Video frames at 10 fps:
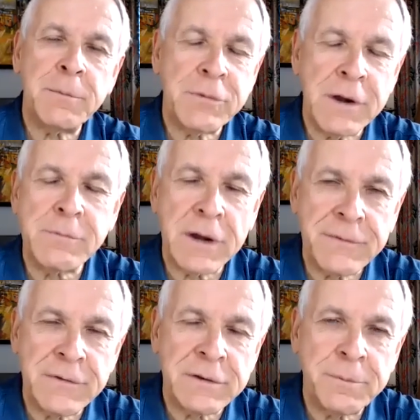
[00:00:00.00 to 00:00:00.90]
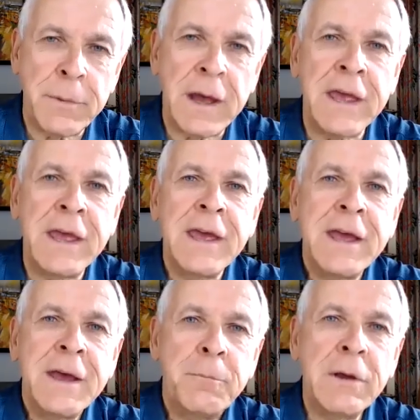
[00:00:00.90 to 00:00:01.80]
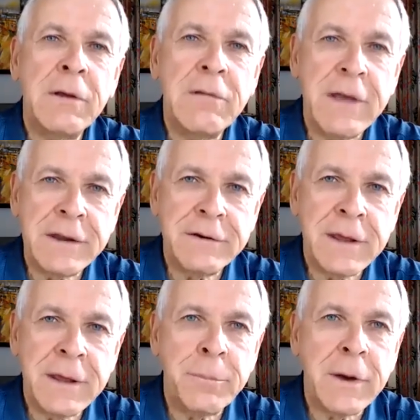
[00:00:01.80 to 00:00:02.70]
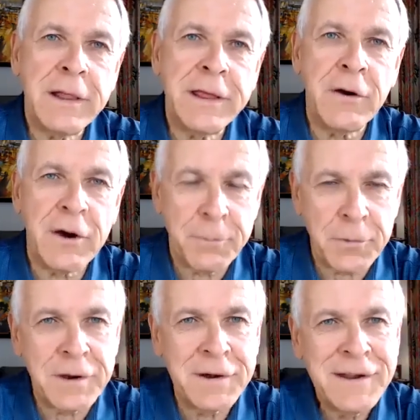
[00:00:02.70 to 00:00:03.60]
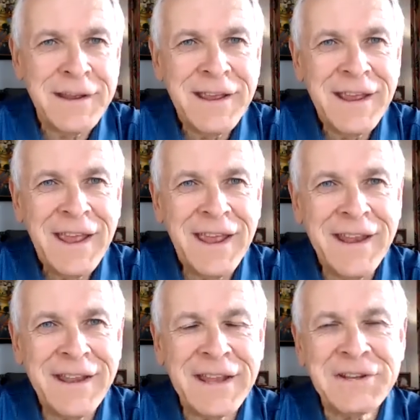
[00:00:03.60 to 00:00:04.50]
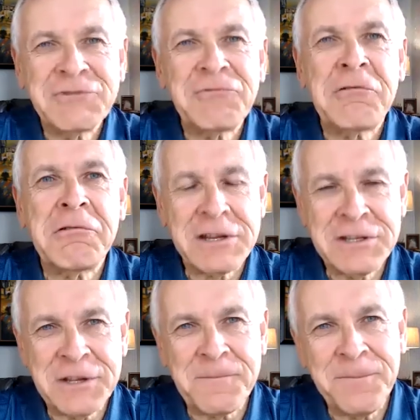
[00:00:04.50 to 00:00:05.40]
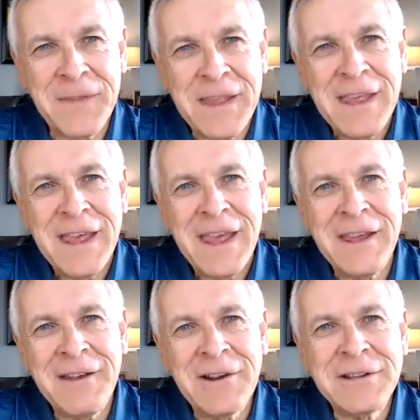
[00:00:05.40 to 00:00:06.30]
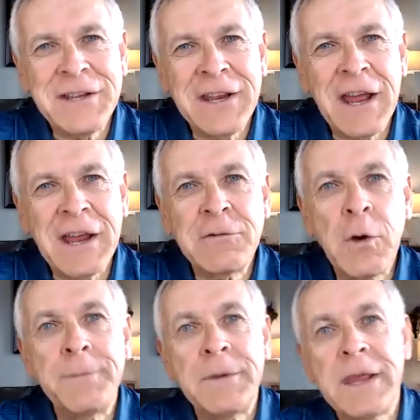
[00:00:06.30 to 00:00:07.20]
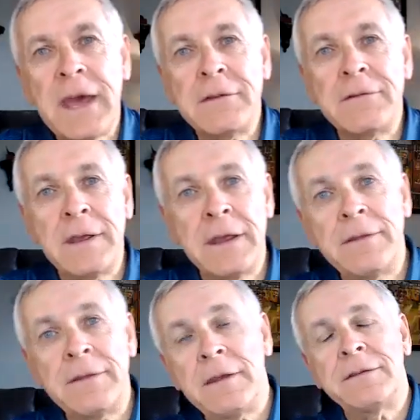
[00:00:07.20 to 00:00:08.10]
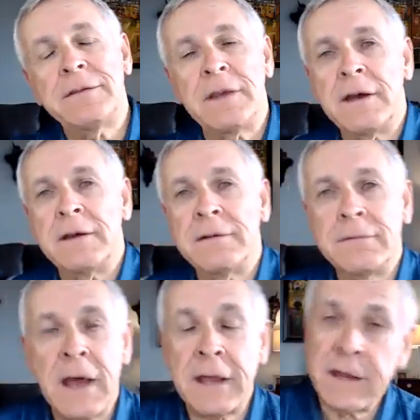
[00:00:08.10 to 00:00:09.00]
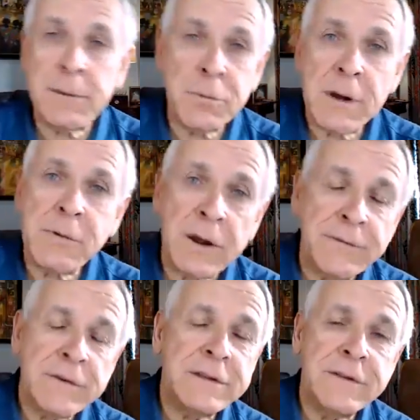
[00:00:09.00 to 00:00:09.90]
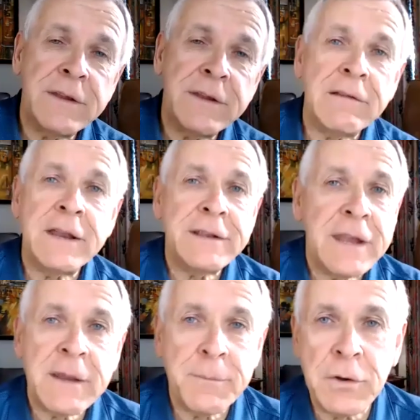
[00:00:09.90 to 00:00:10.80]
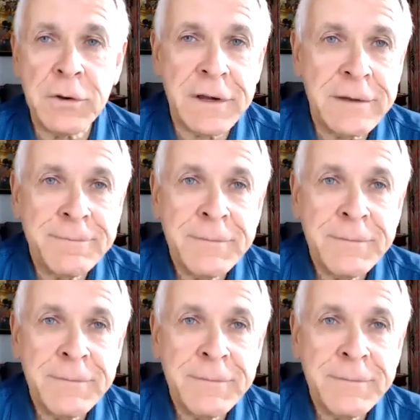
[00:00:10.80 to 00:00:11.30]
prayer breakfast by Bill Leonard and Polly Harper, and they just rushed him. And Rusty and I grew up together in this high-tech prayer breakfast in the Atlanta tech community.